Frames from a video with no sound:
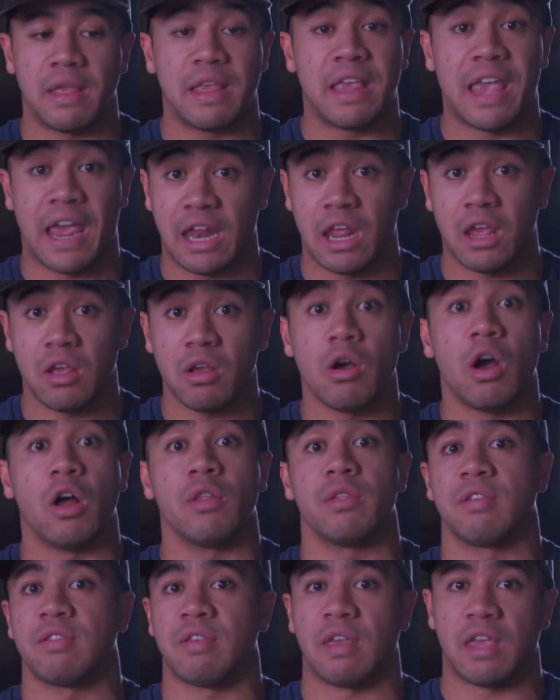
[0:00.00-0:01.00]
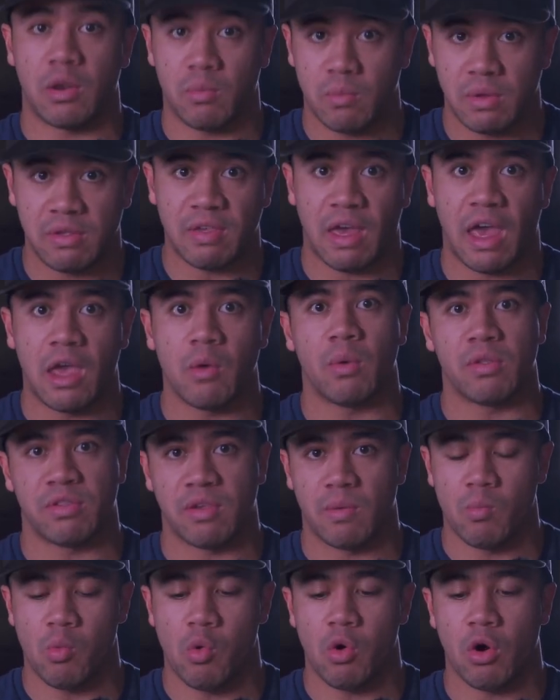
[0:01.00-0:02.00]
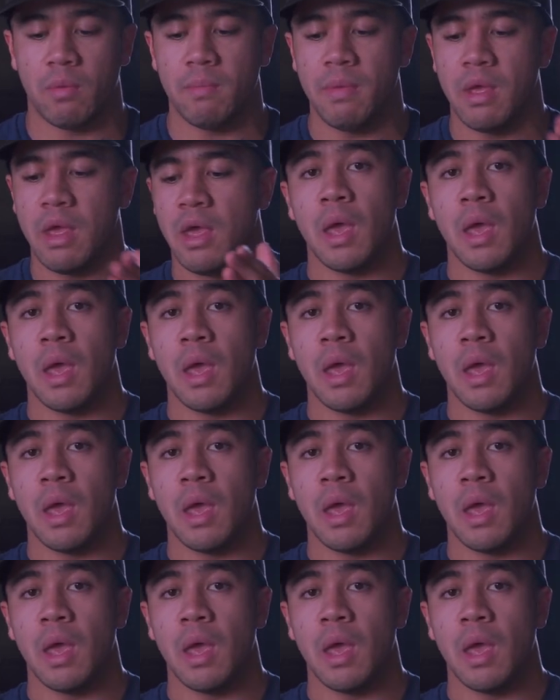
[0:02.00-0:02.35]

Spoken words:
getting on the second retie once I'm warm.